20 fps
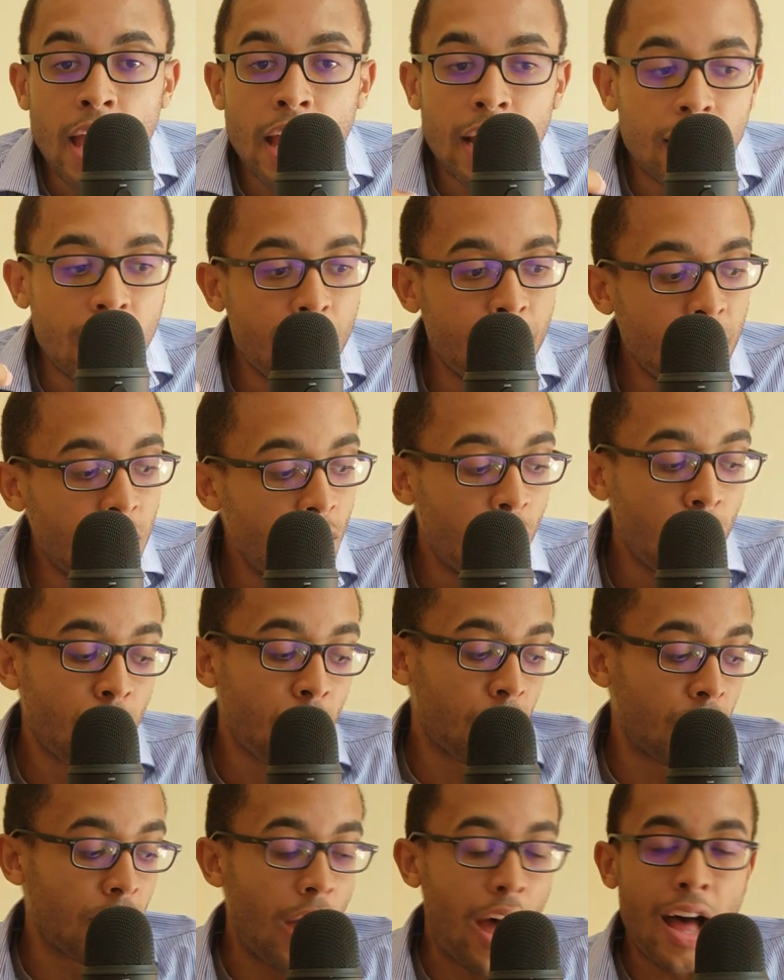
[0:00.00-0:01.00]
Let me know your
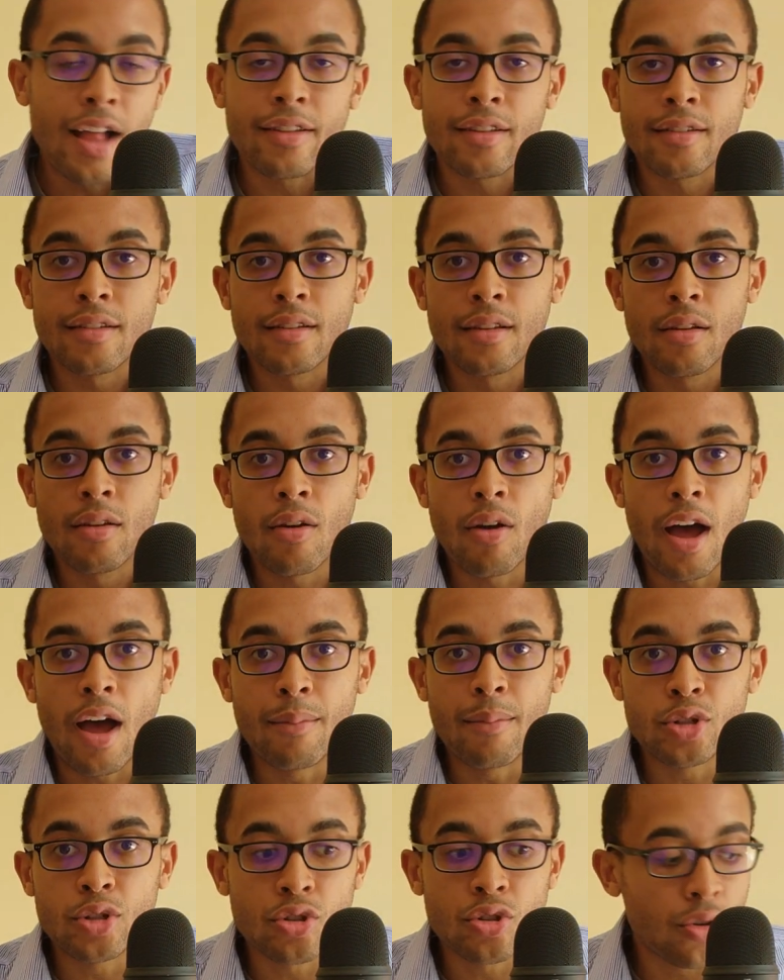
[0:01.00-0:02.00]
thoughts.
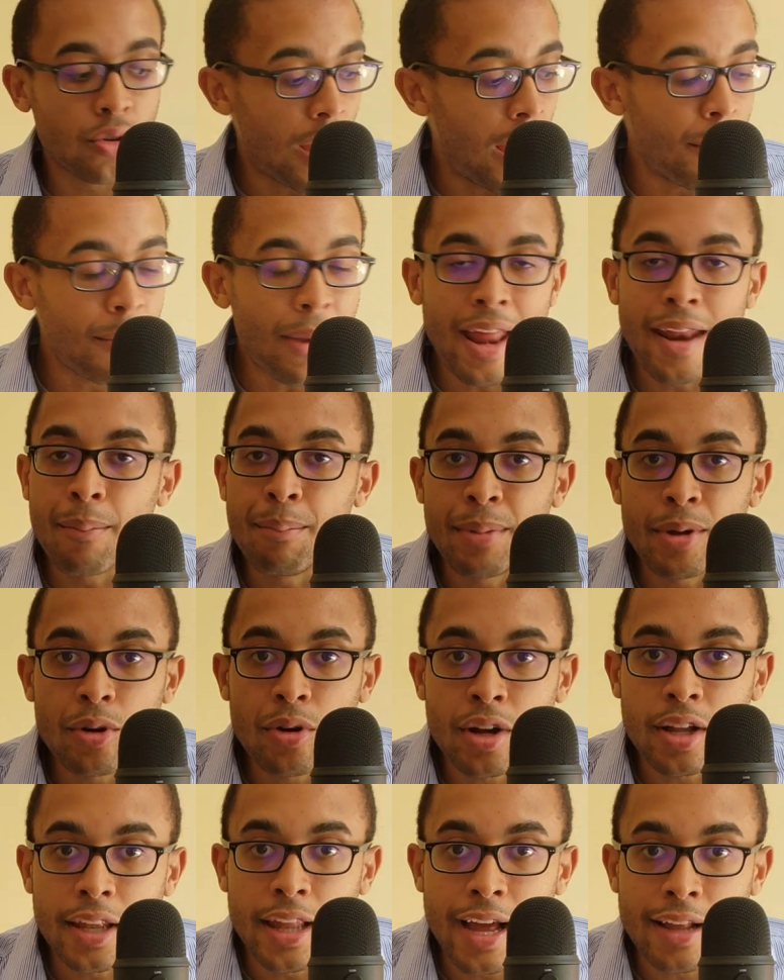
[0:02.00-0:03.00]
I'm sure I'm not a bill
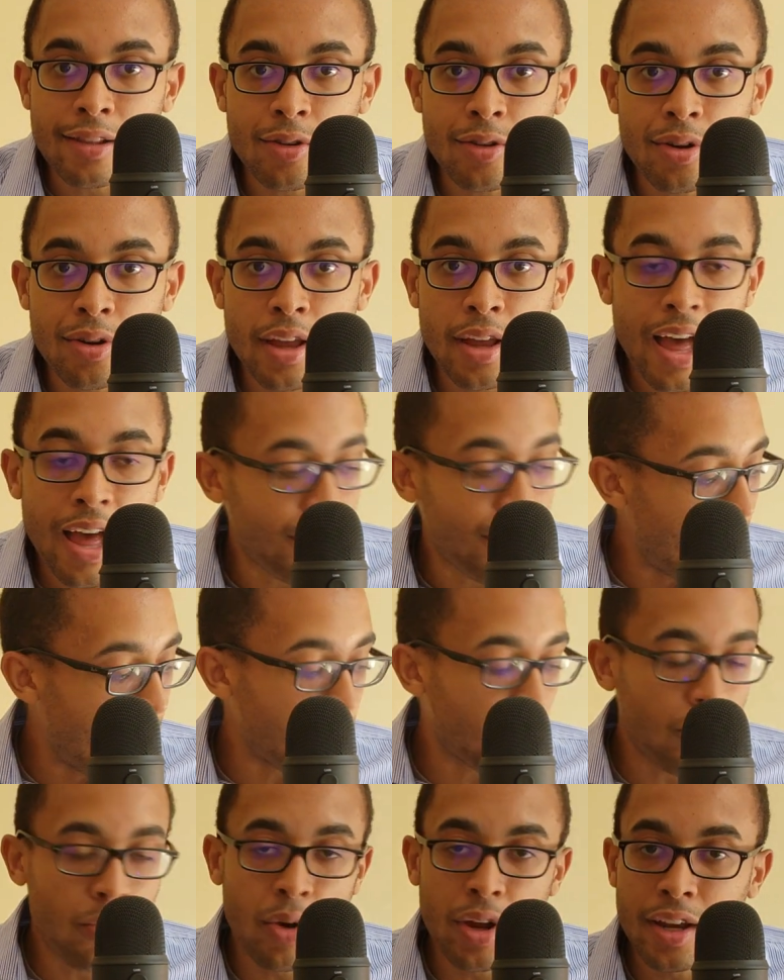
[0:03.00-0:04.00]
collector. I'm not
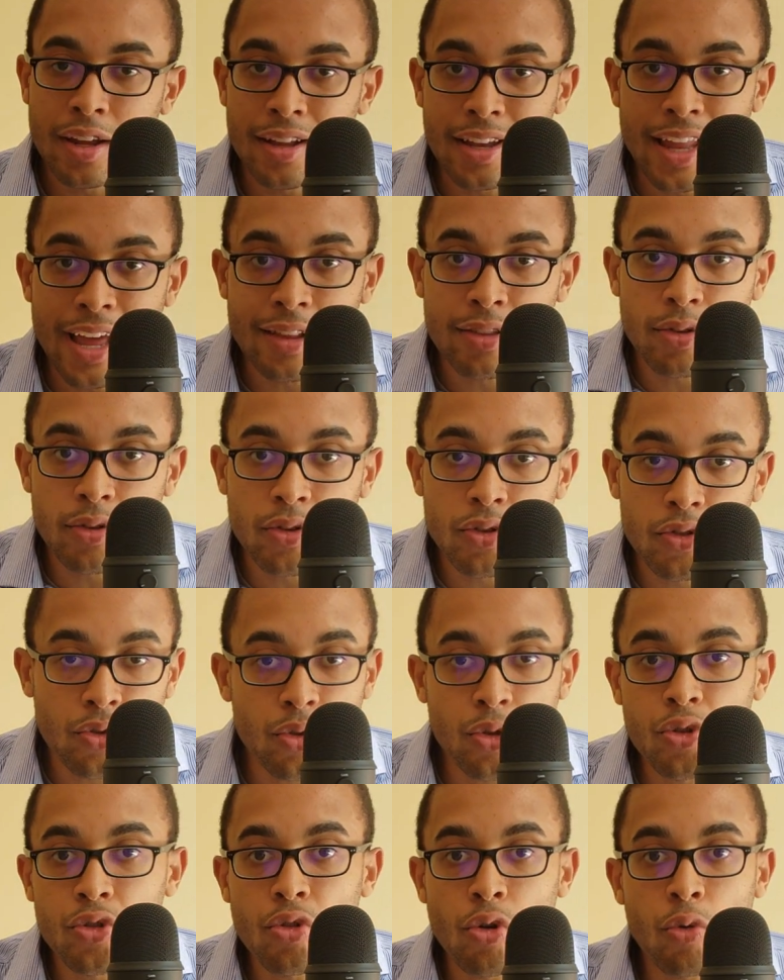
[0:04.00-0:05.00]
a coin collector. So
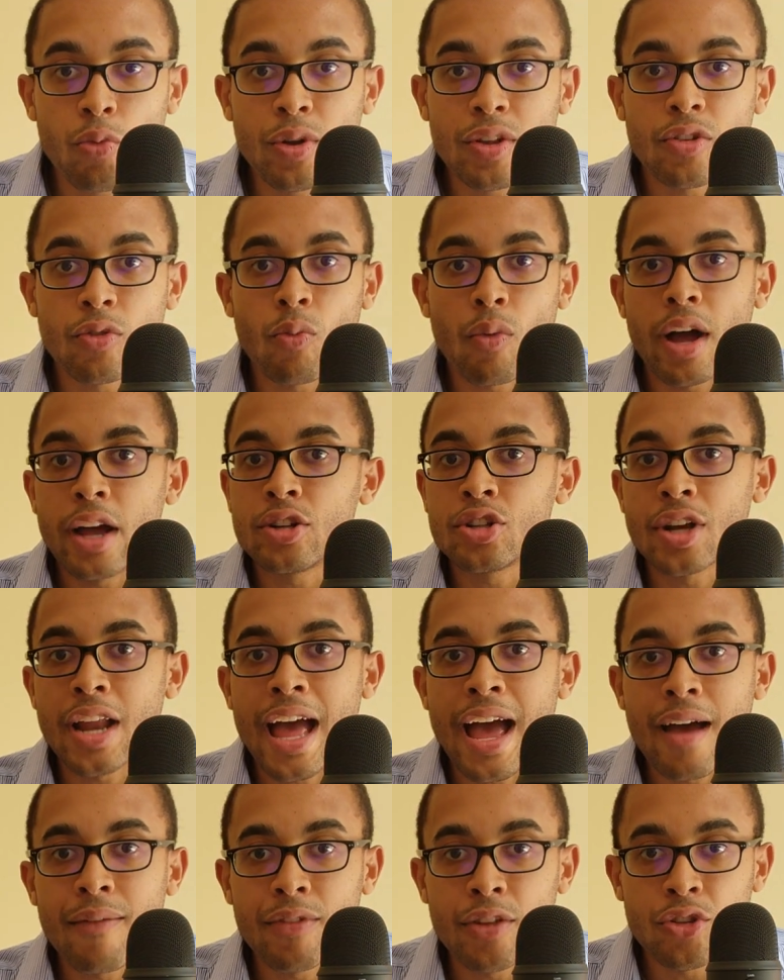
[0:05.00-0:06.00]
there's no reason why I should
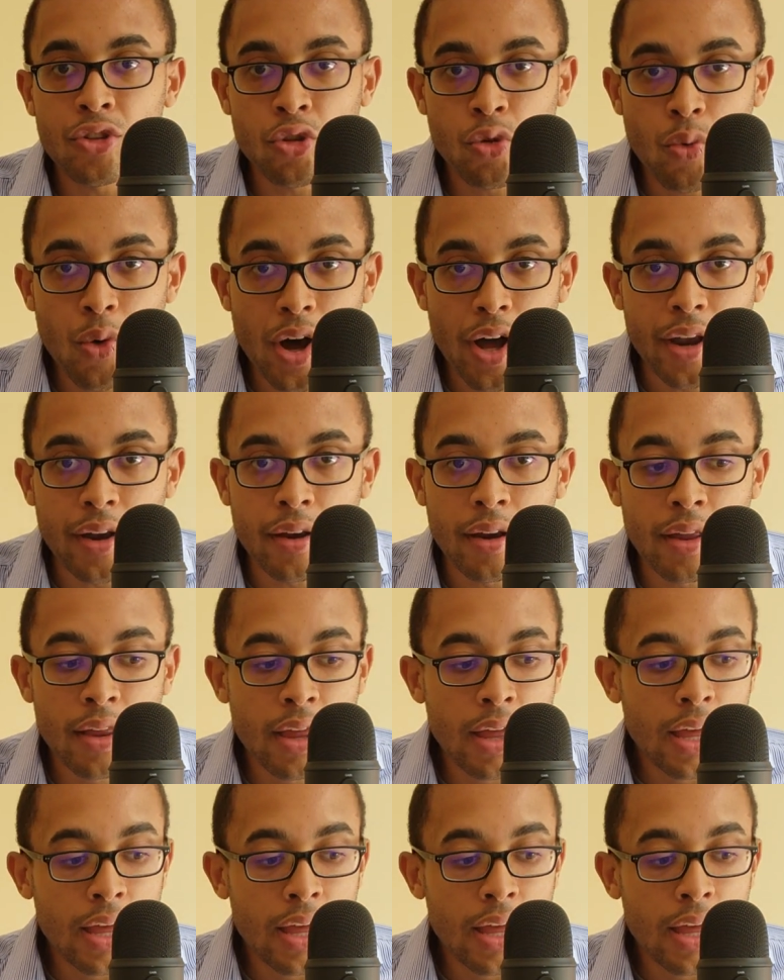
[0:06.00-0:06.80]
have this yuan.